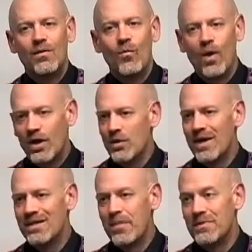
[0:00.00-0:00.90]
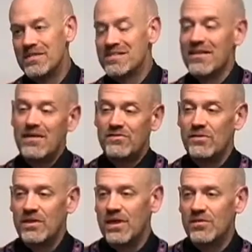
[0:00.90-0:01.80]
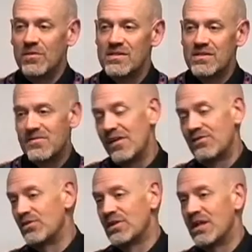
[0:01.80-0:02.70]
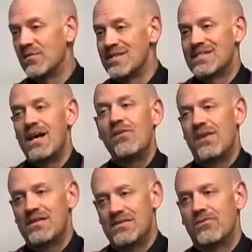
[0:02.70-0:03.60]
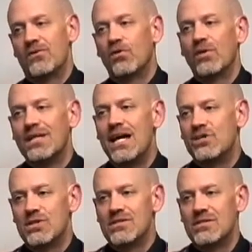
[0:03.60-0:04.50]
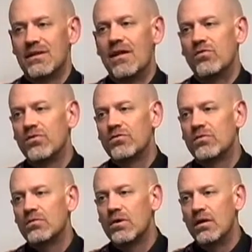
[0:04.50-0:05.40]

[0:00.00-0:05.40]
where you end up in the celestial kingdom, because the celestial kingdom itself has different gradations and levels.